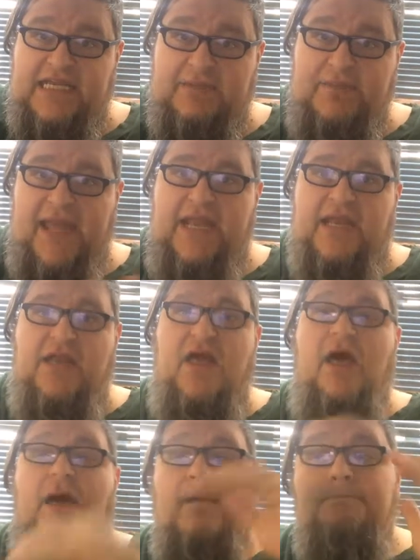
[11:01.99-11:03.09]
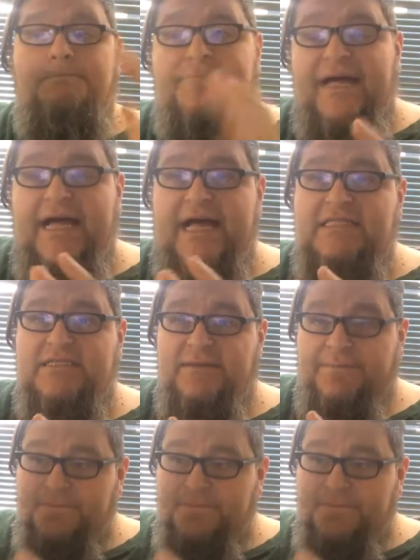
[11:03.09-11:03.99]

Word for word: to get it painted. But